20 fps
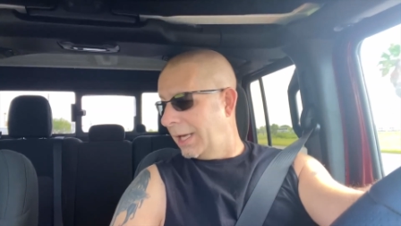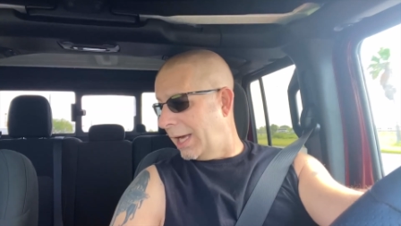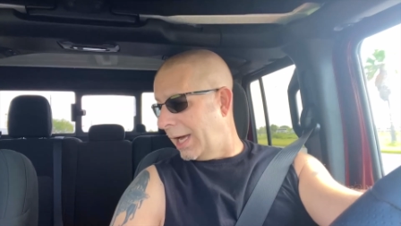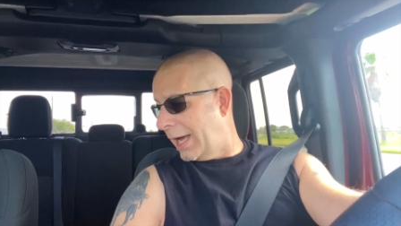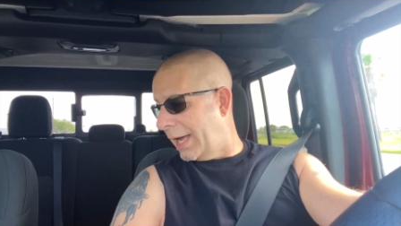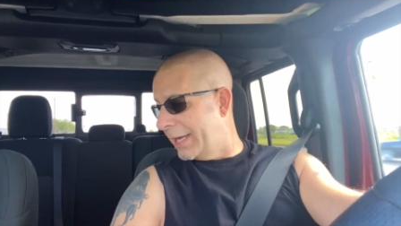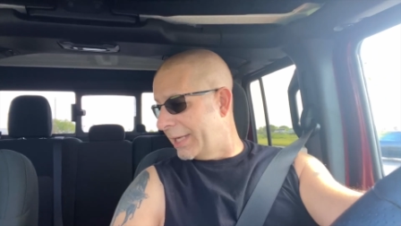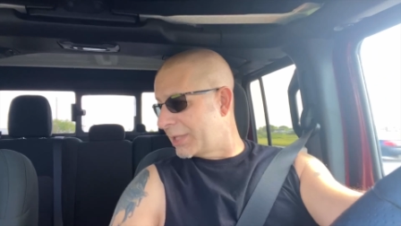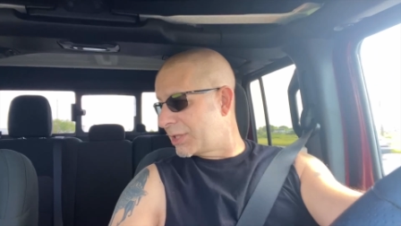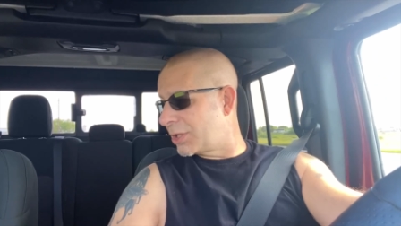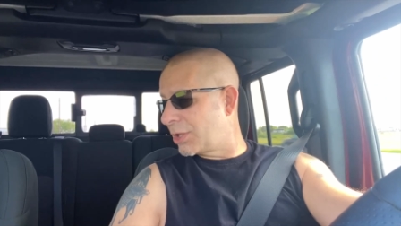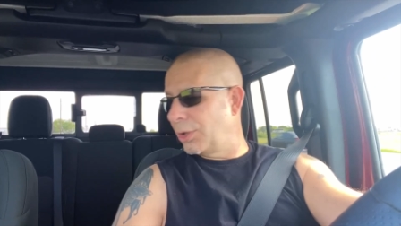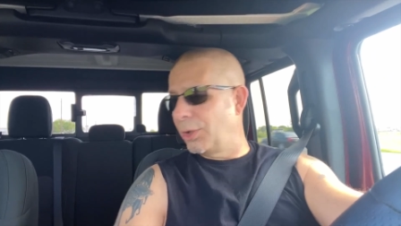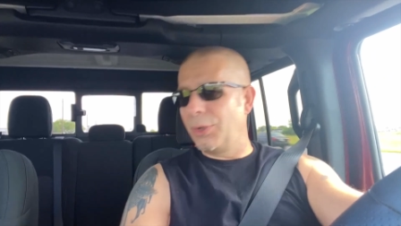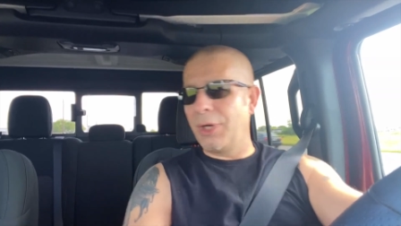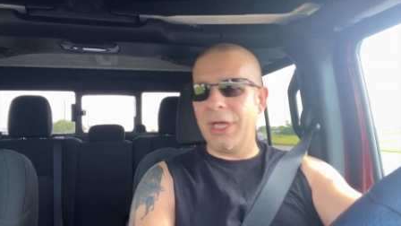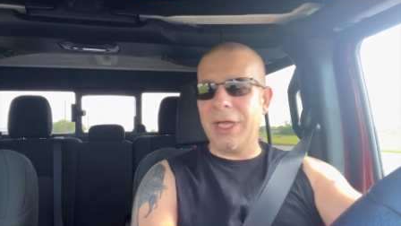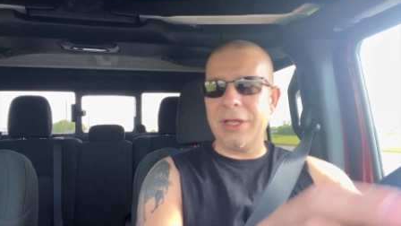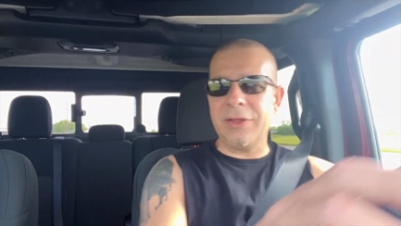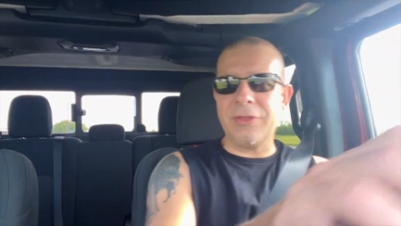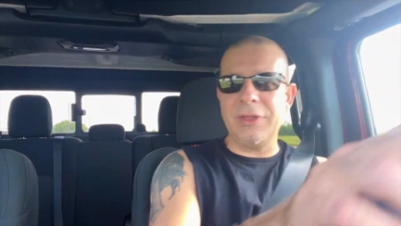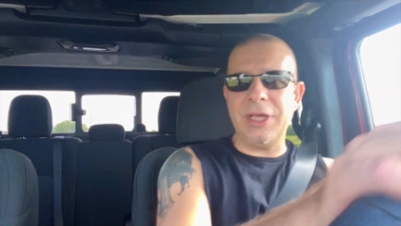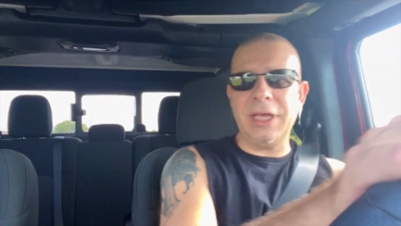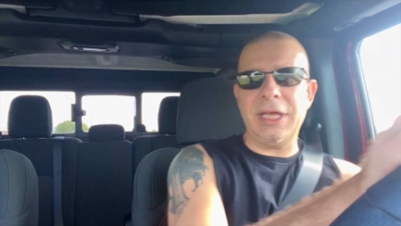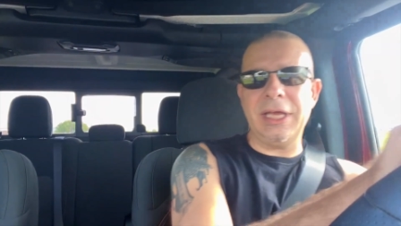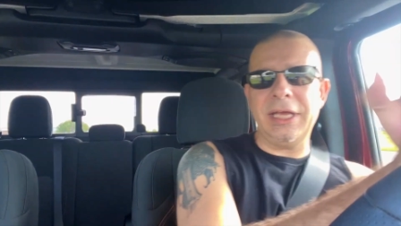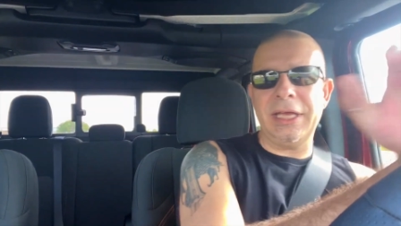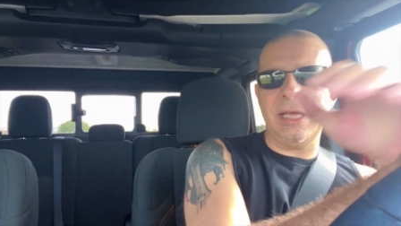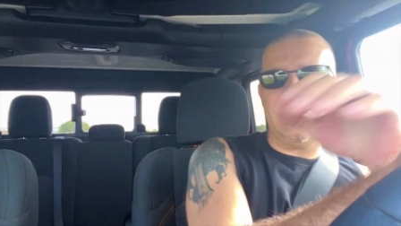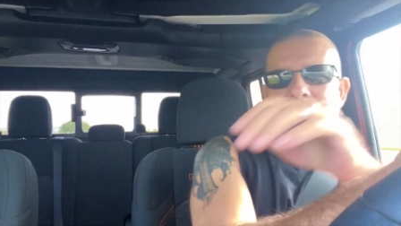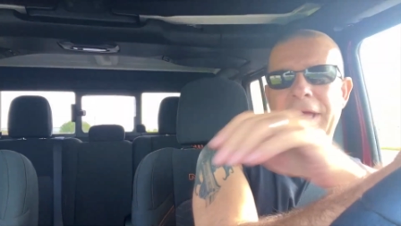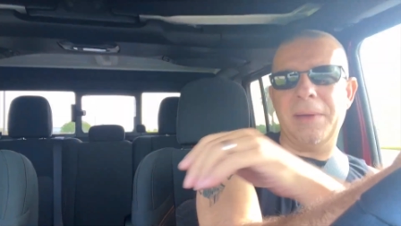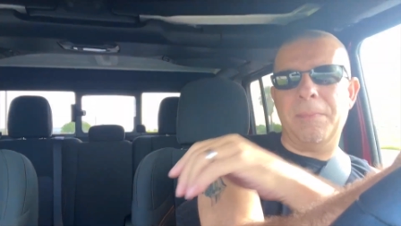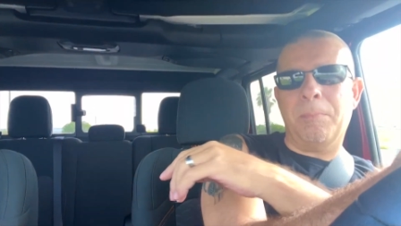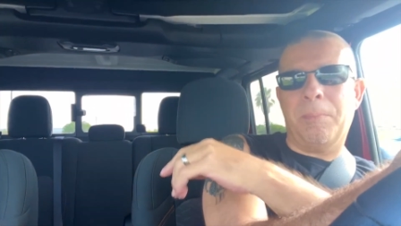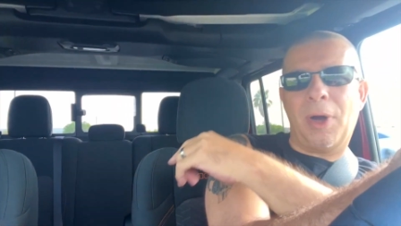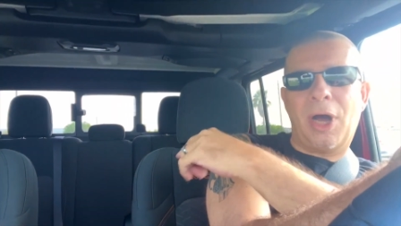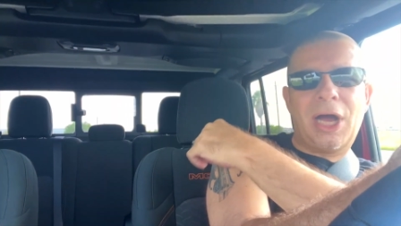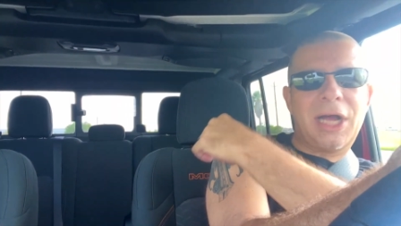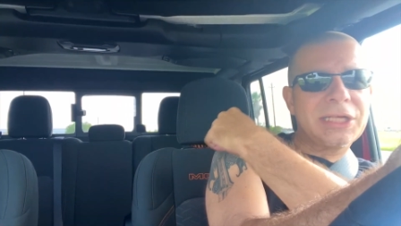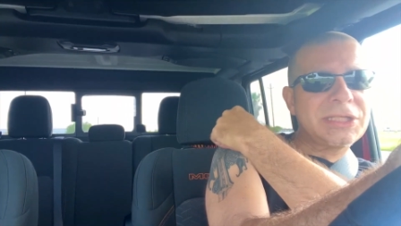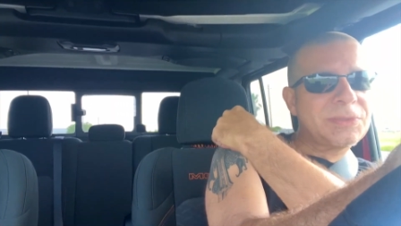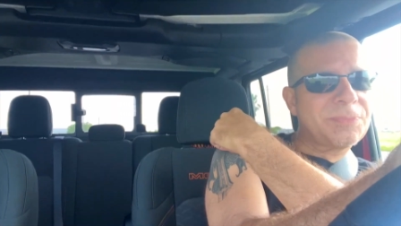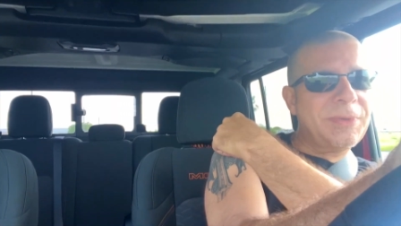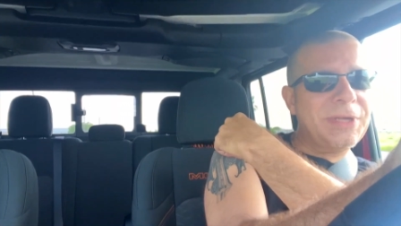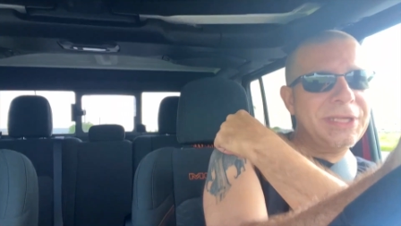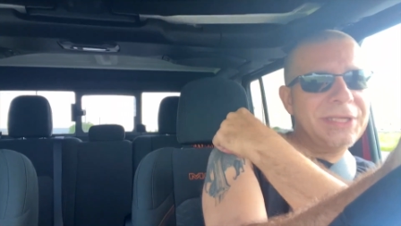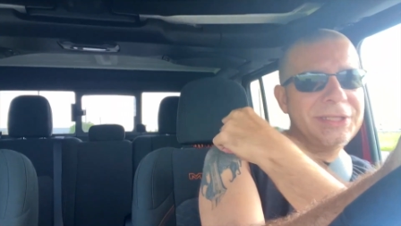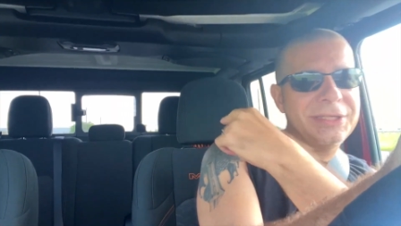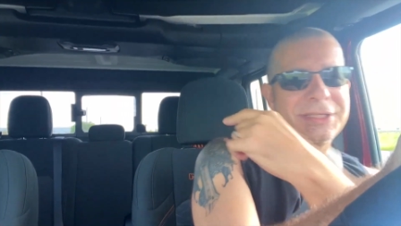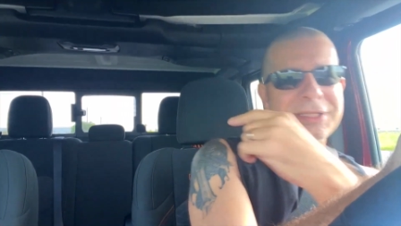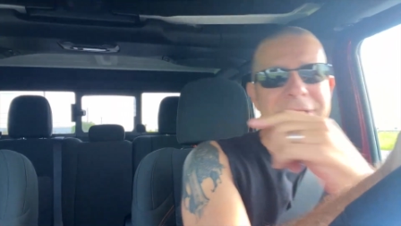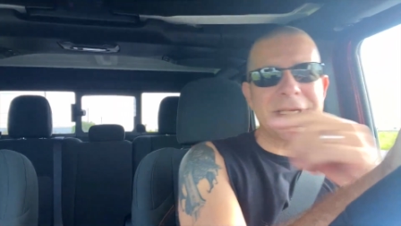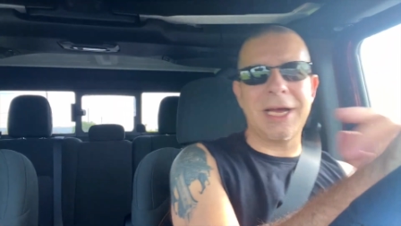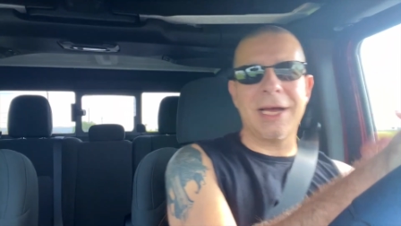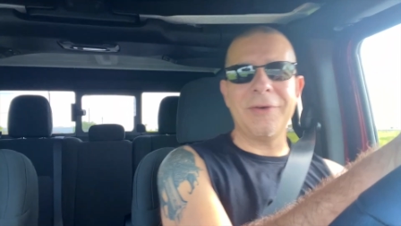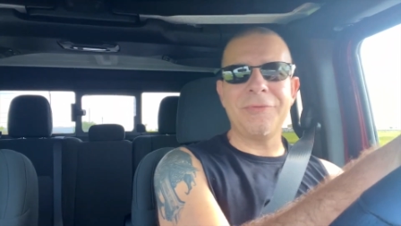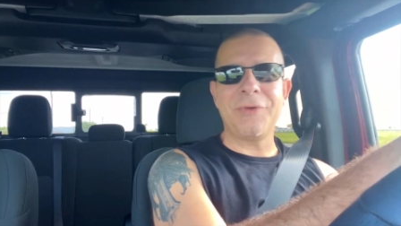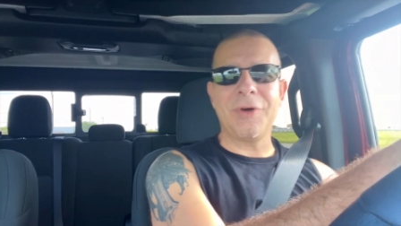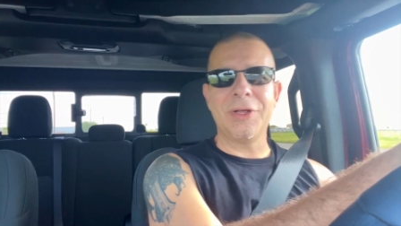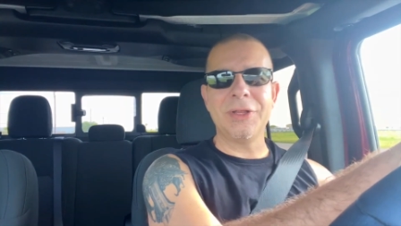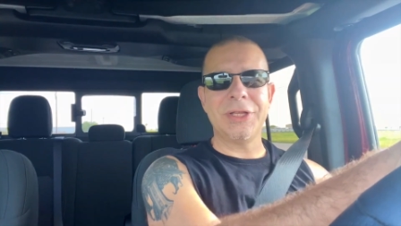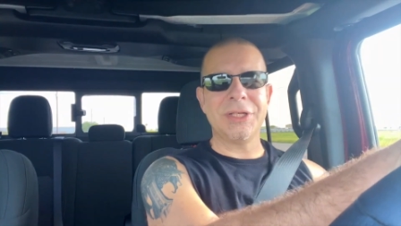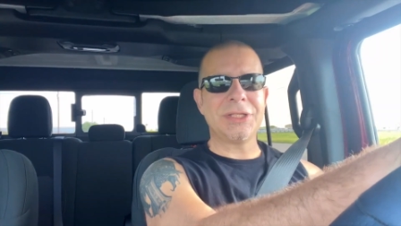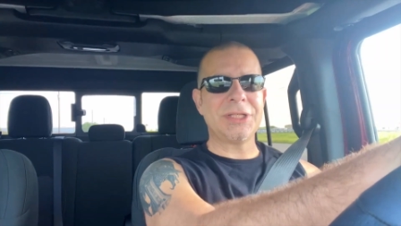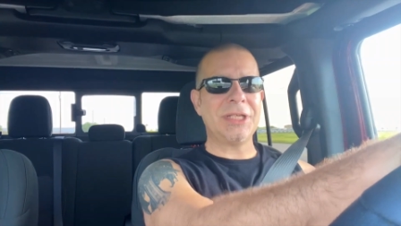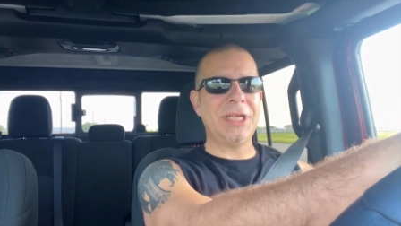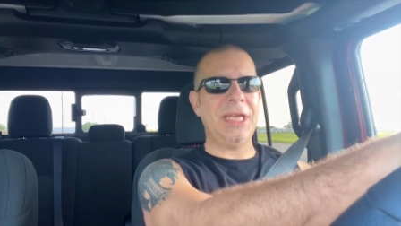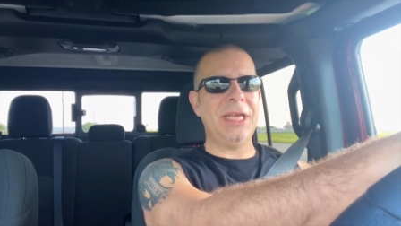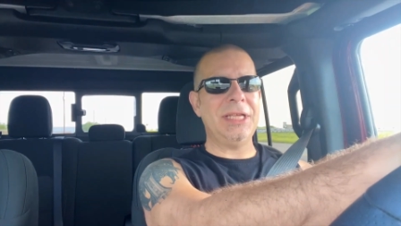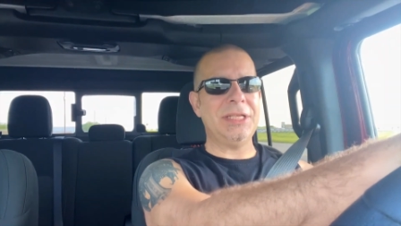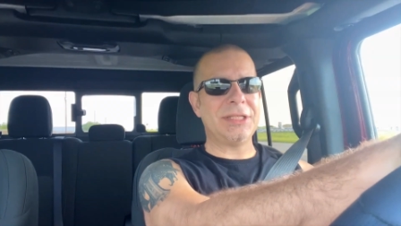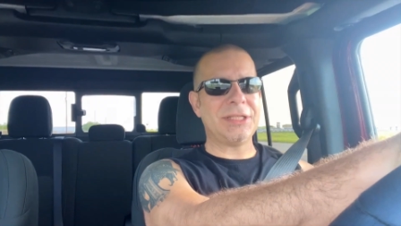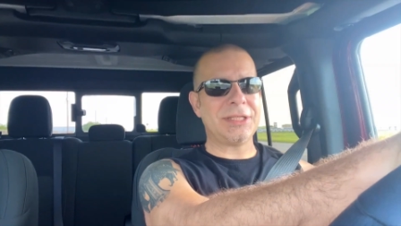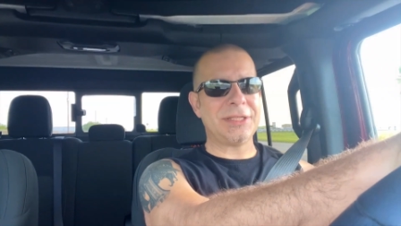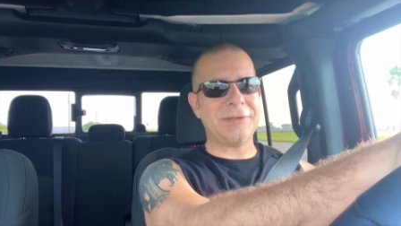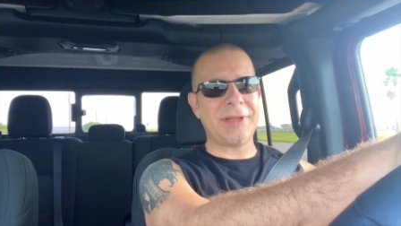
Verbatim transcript: excluding the embossment and stuff on the seats.